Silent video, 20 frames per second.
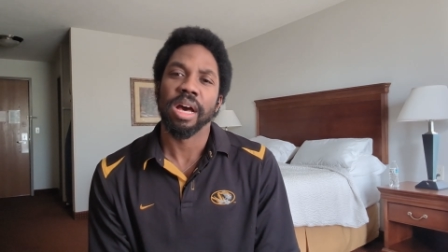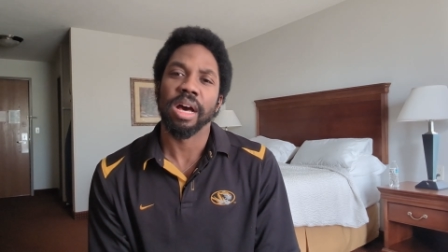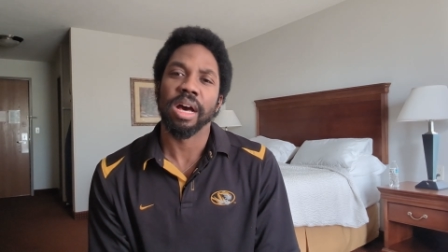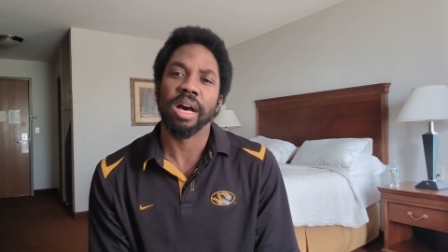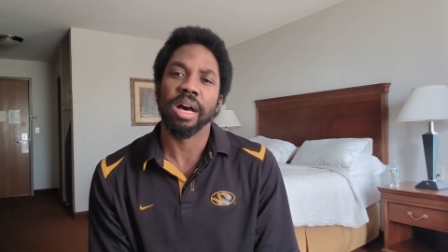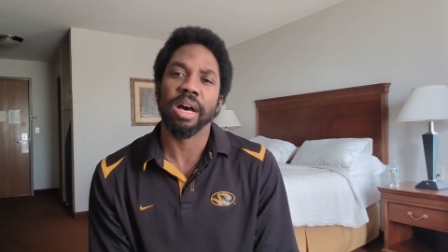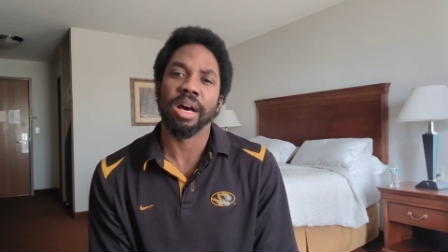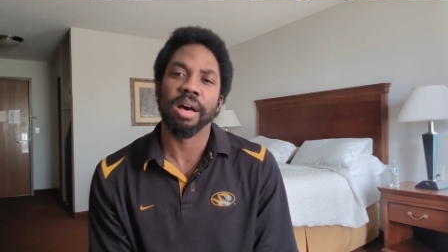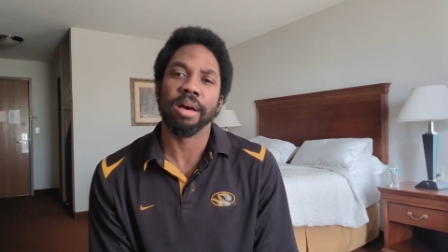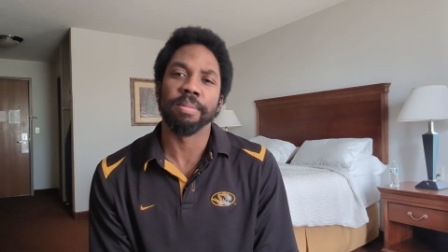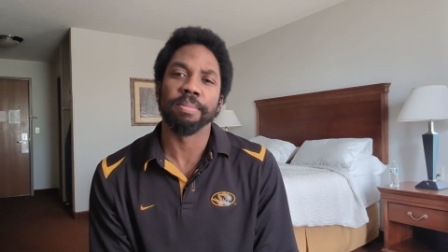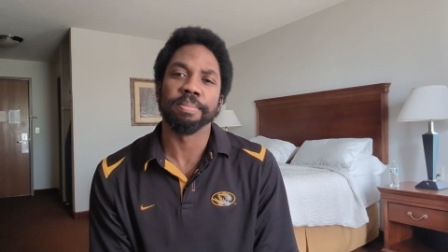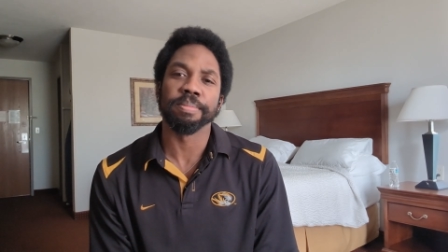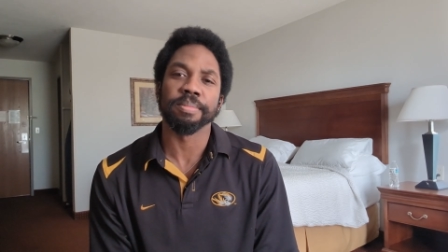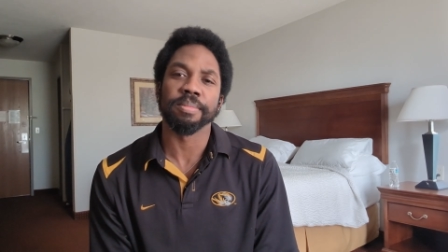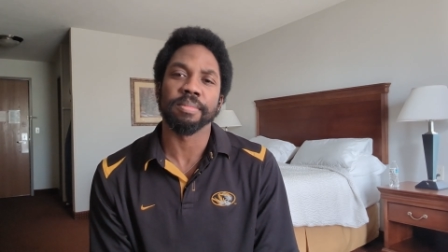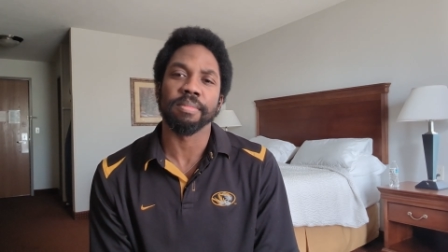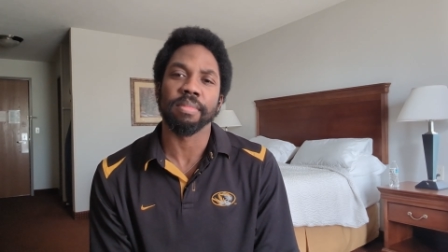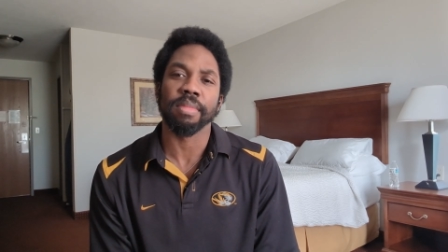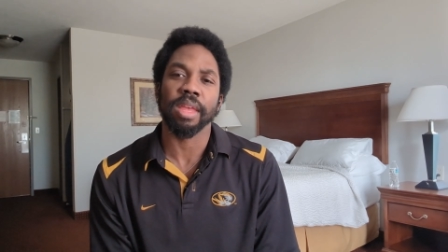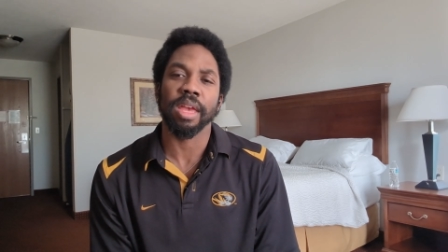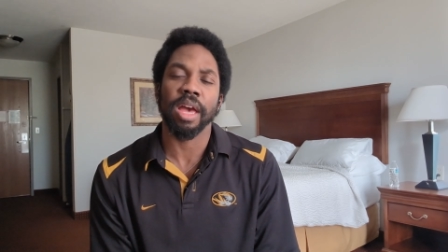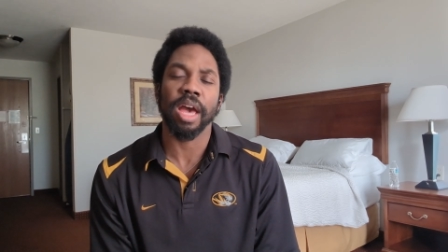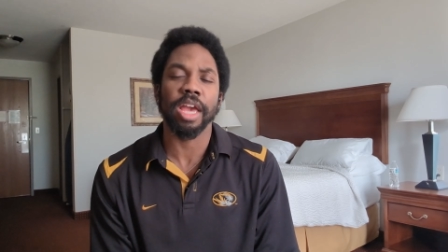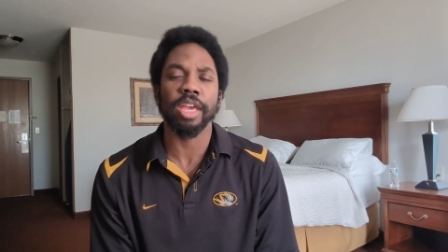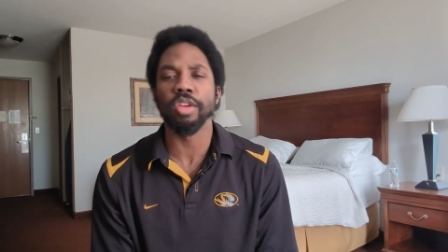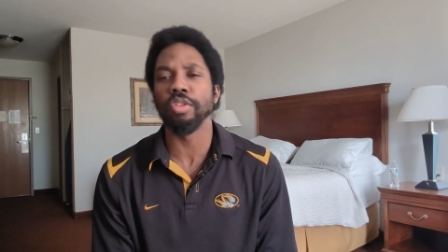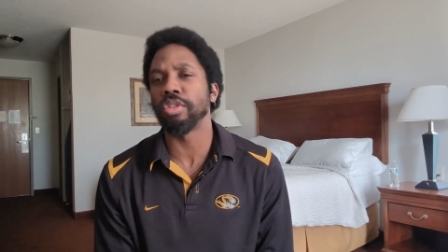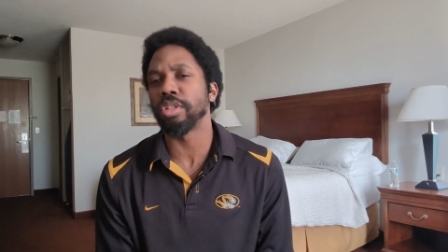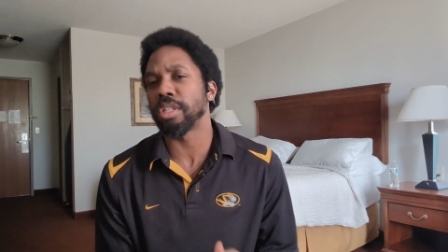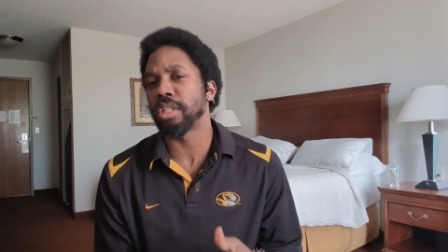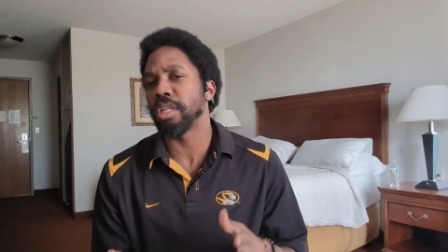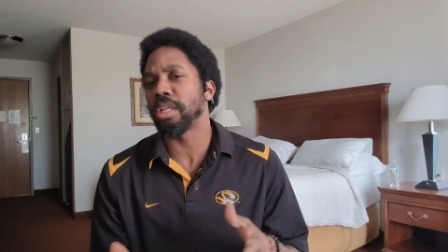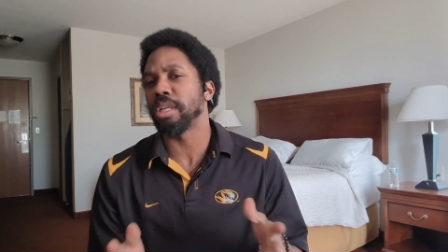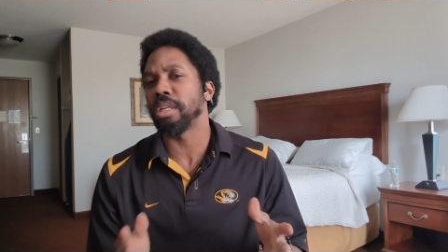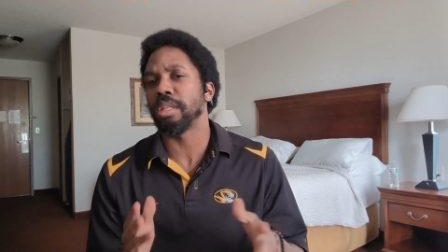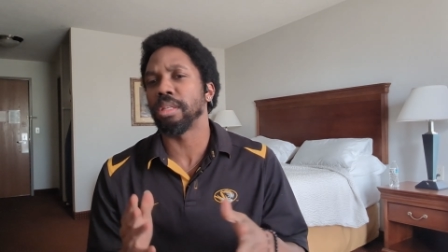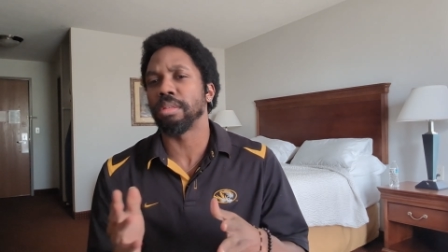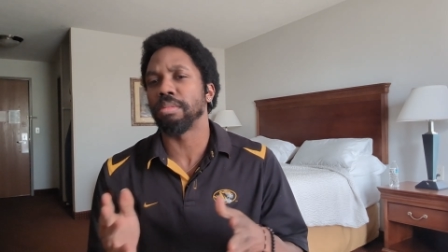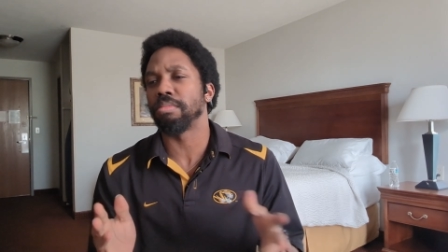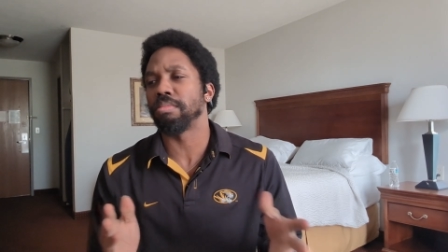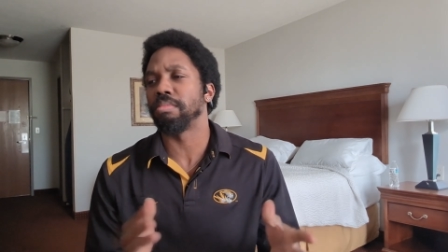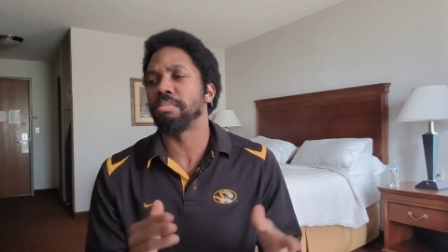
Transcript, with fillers: Um, I usually